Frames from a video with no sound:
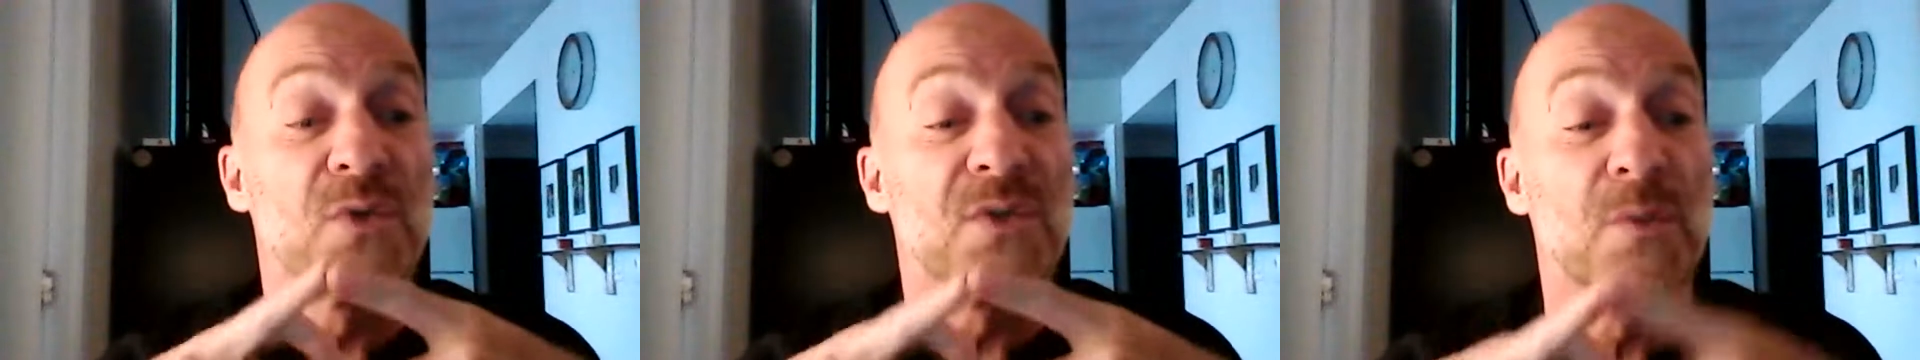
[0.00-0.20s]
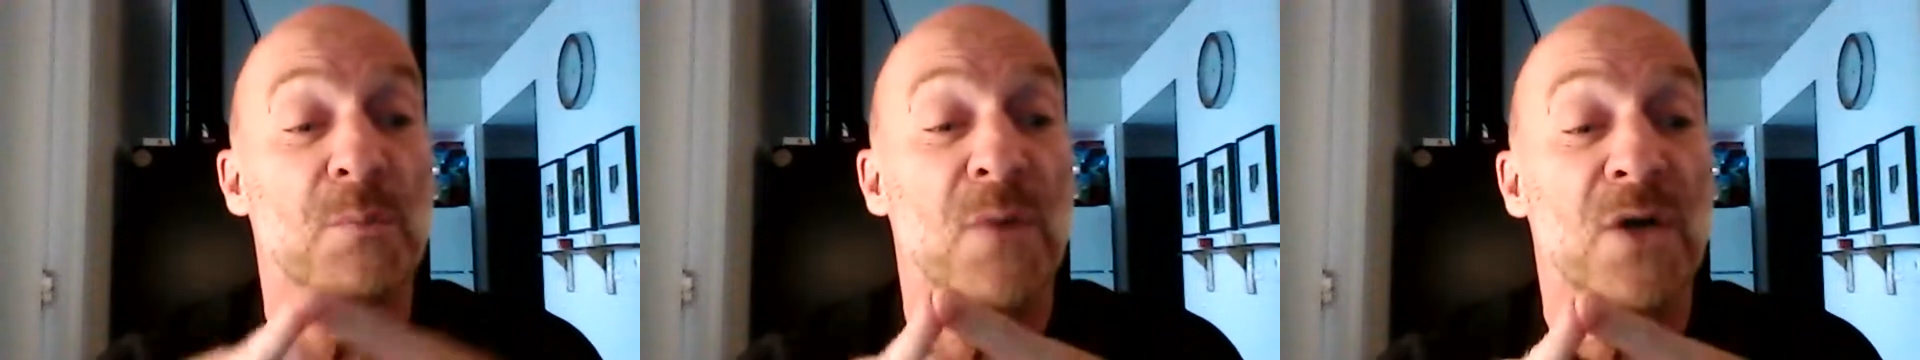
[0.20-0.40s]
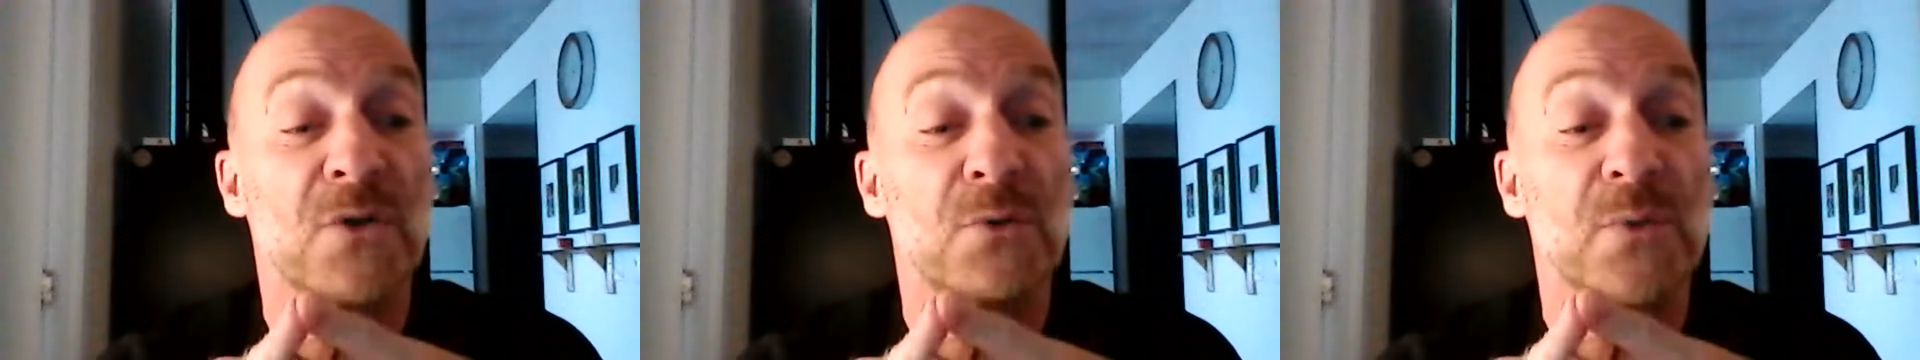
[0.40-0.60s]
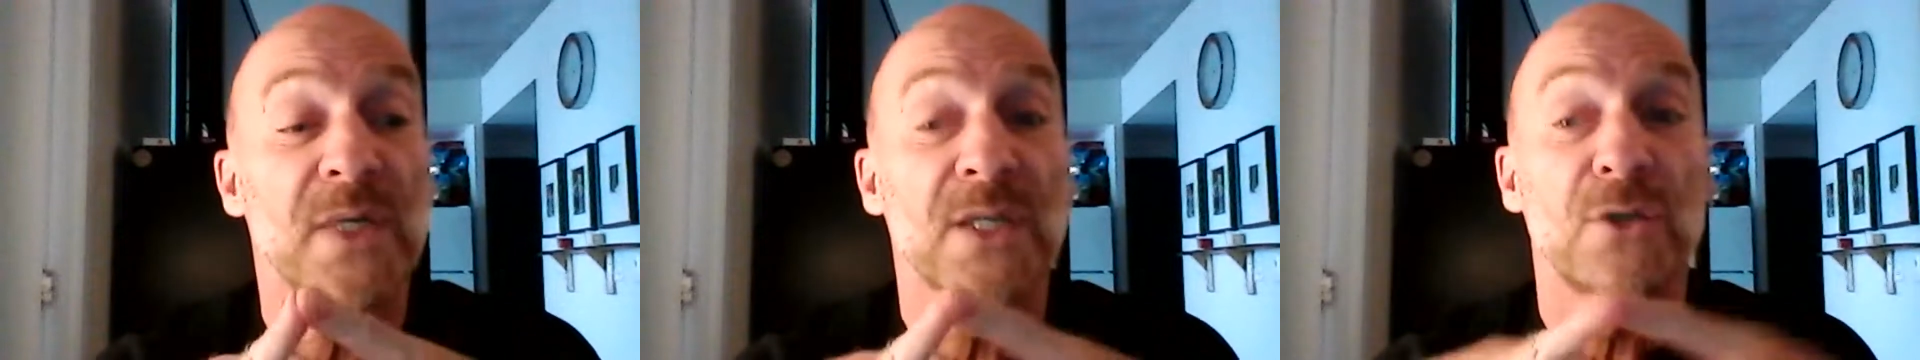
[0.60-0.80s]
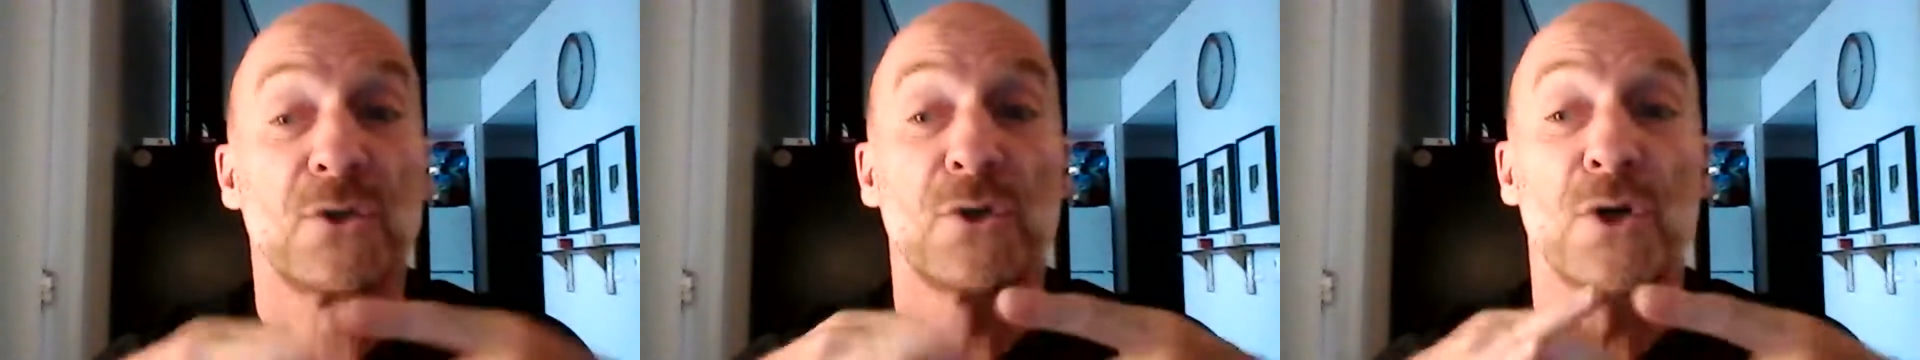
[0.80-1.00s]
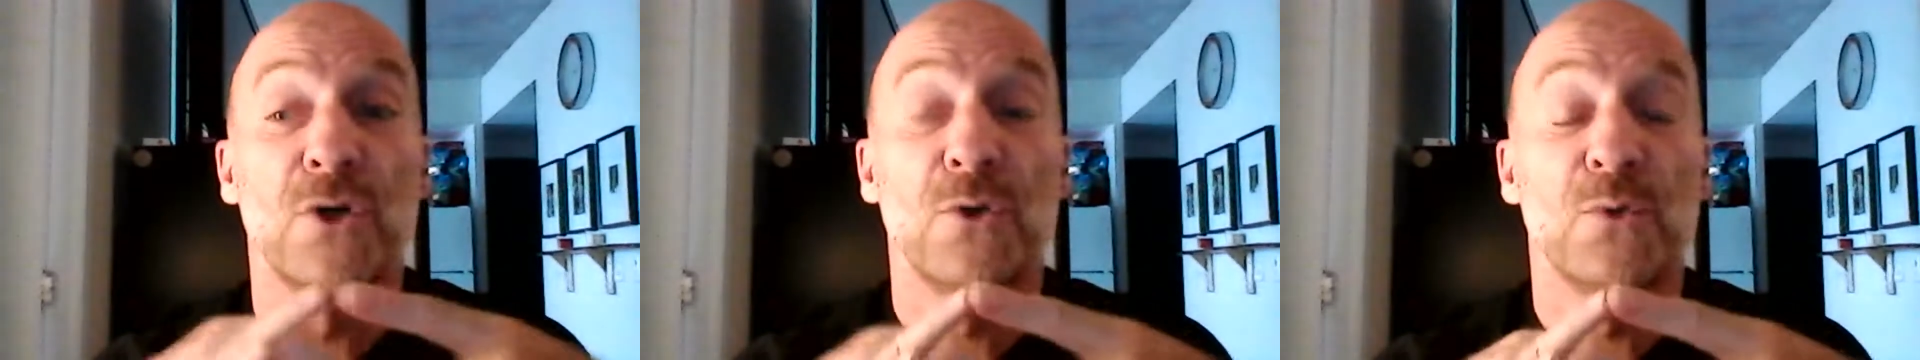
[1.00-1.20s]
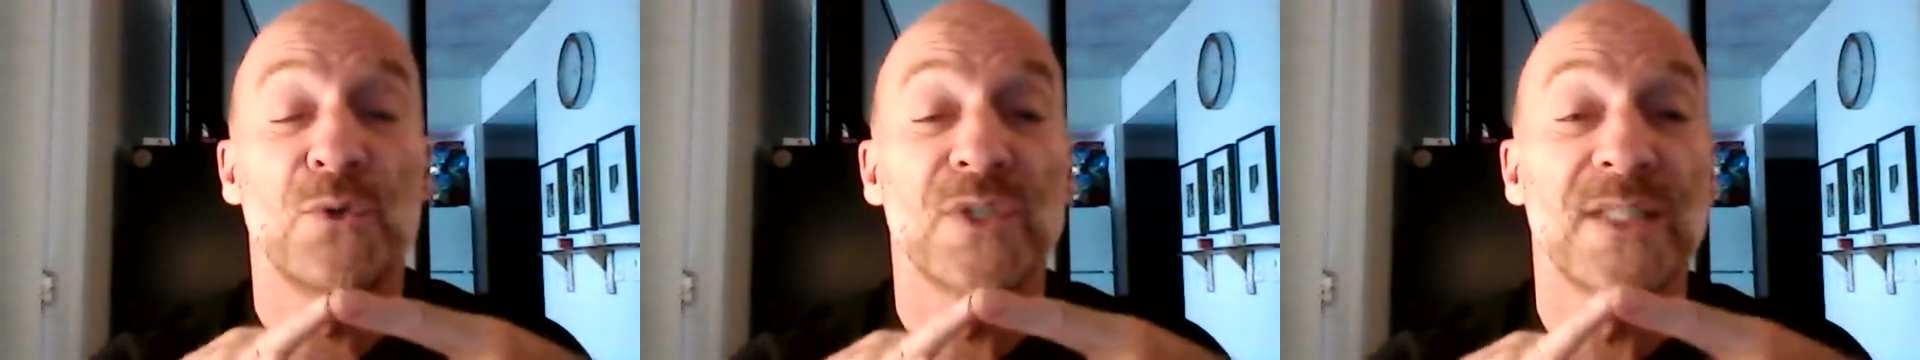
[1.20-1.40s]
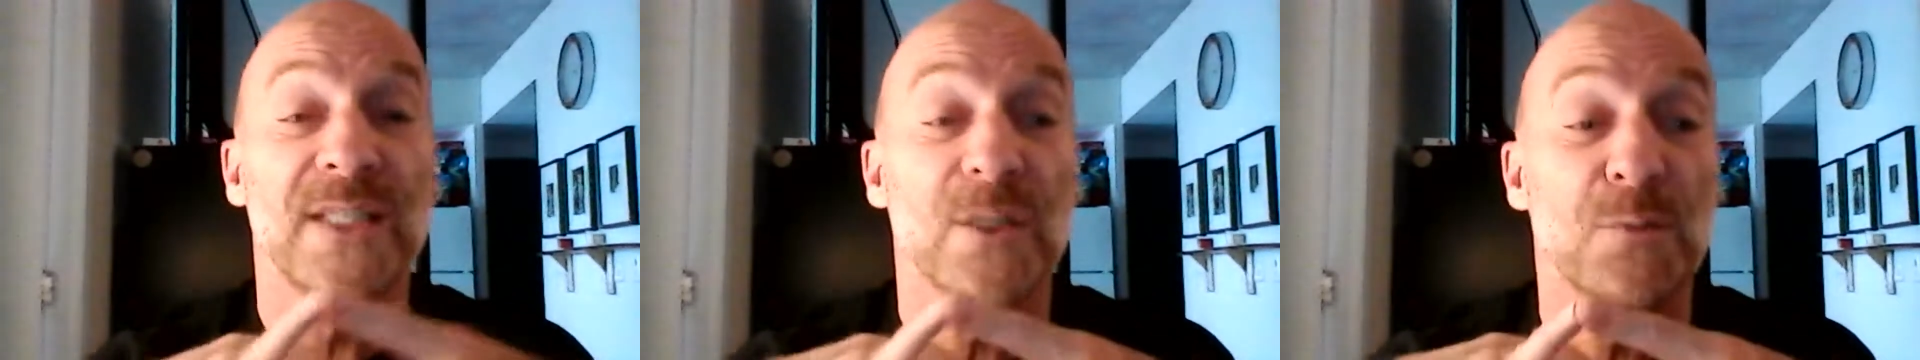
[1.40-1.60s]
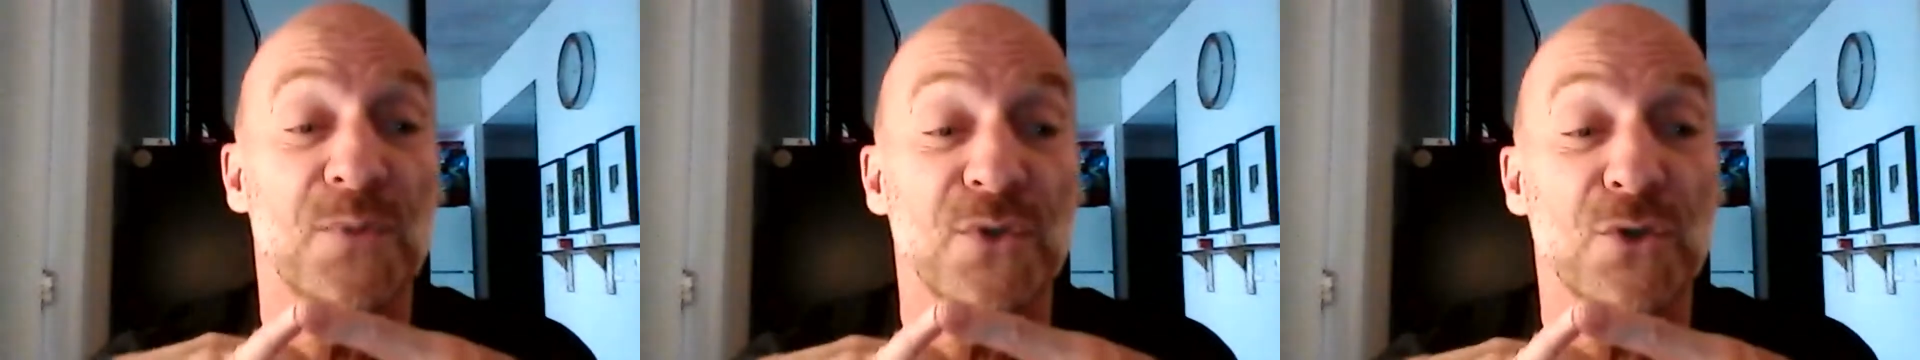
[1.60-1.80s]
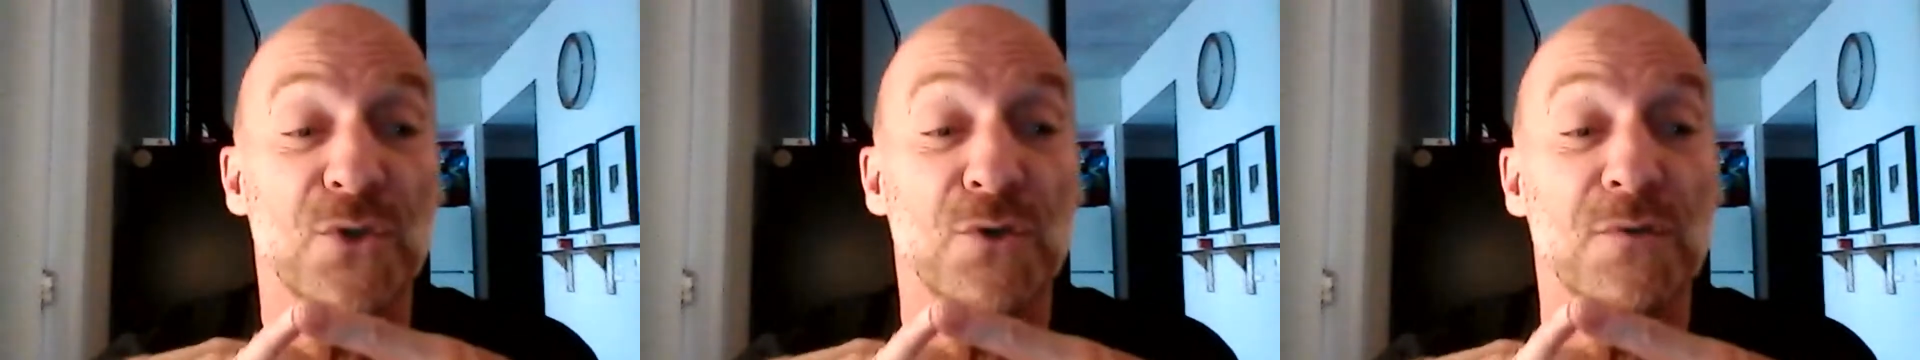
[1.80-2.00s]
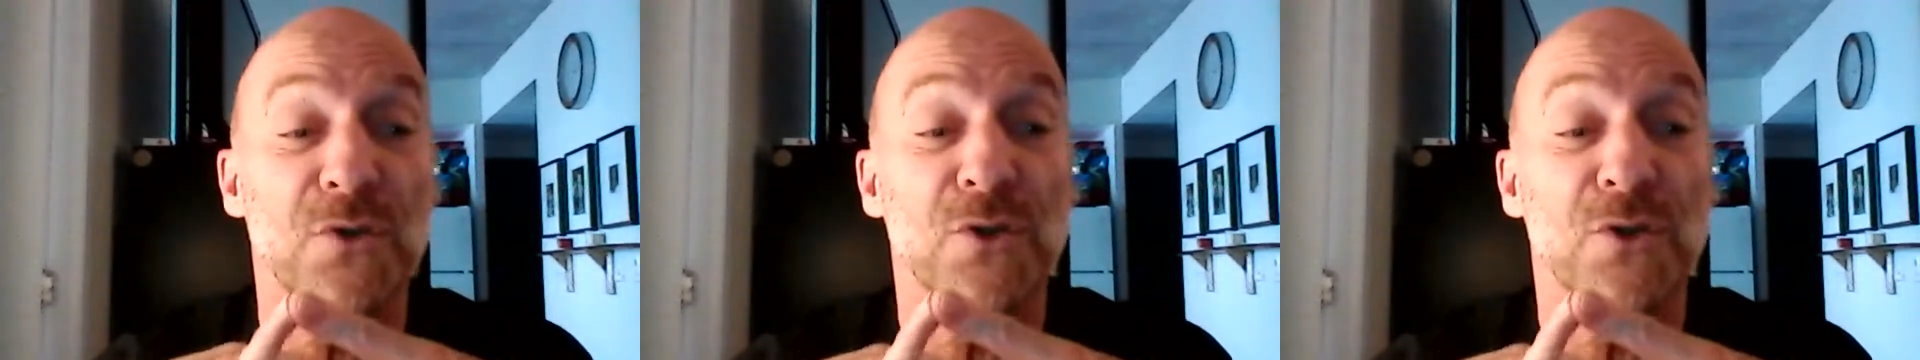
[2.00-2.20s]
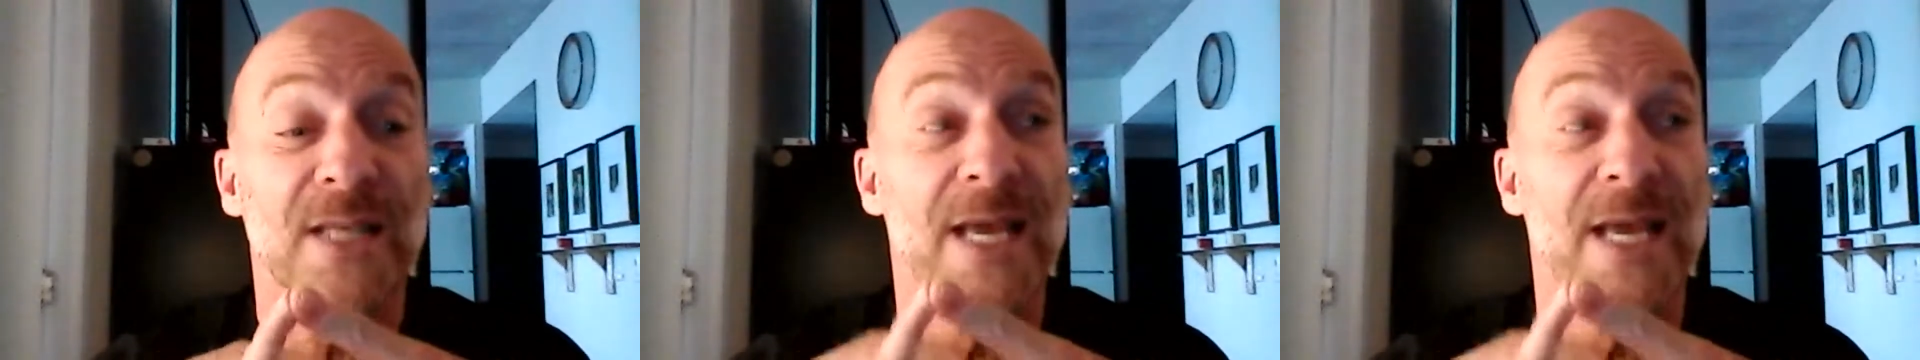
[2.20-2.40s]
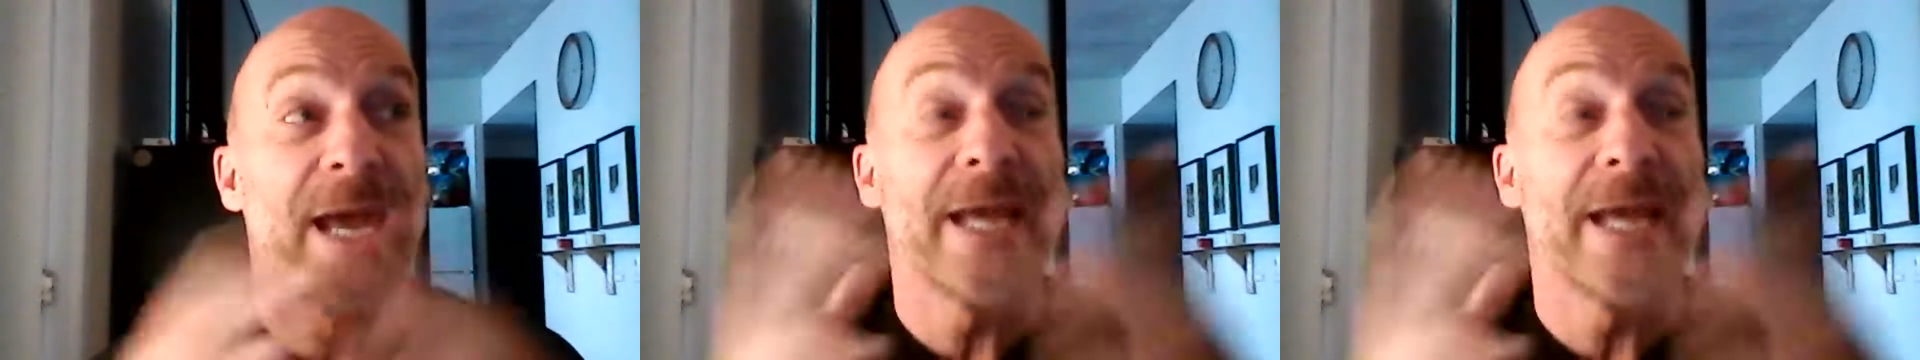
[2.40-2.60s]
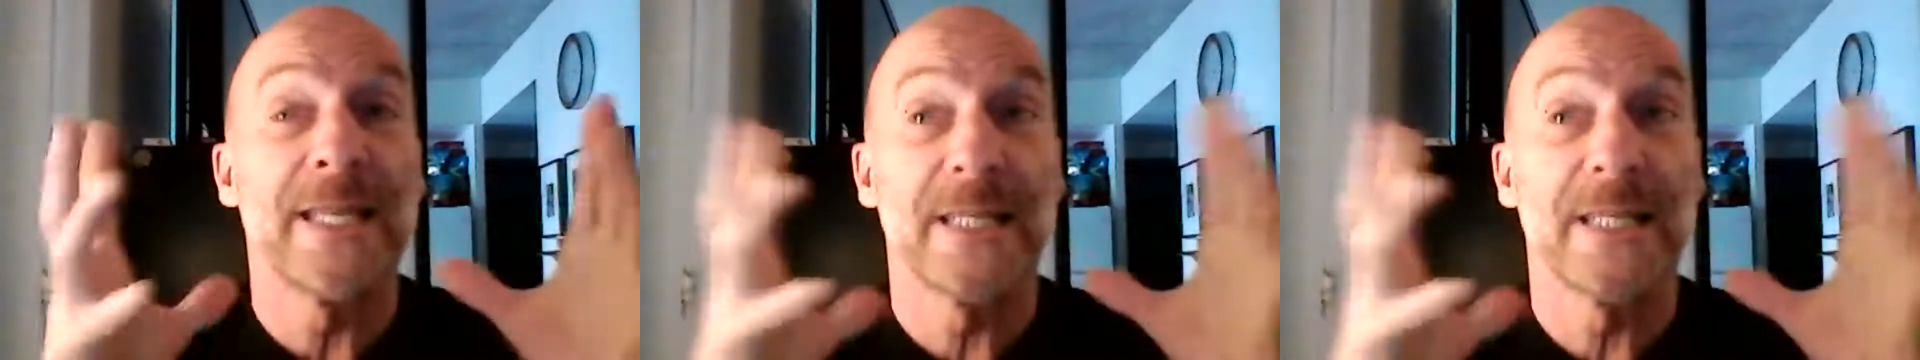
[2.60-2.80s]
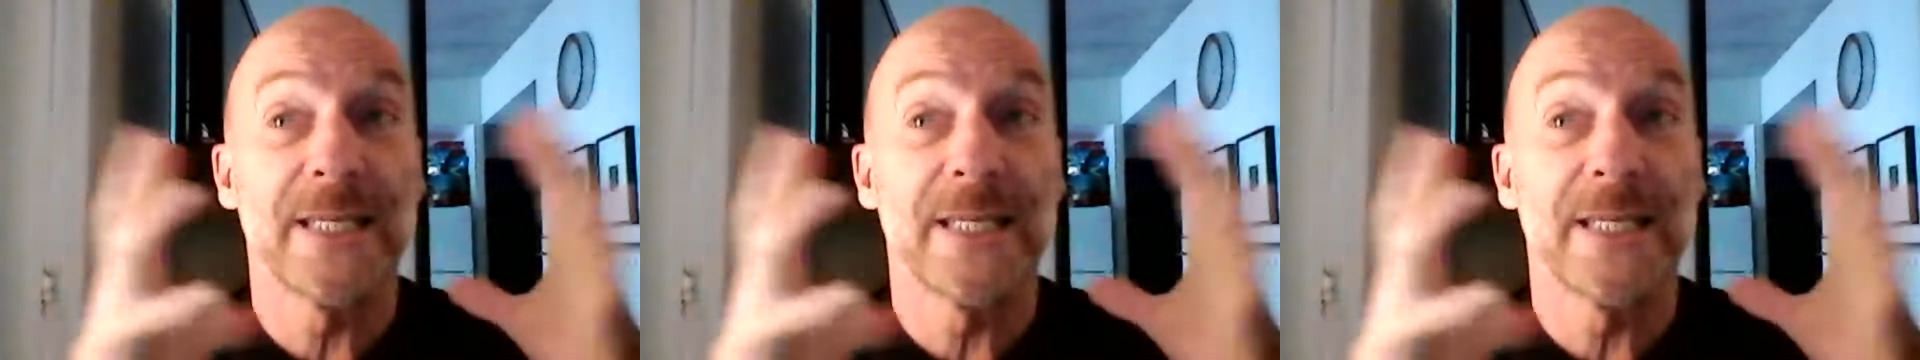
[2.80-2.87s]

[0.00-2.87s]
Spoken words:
who was the moderator, who was the observers.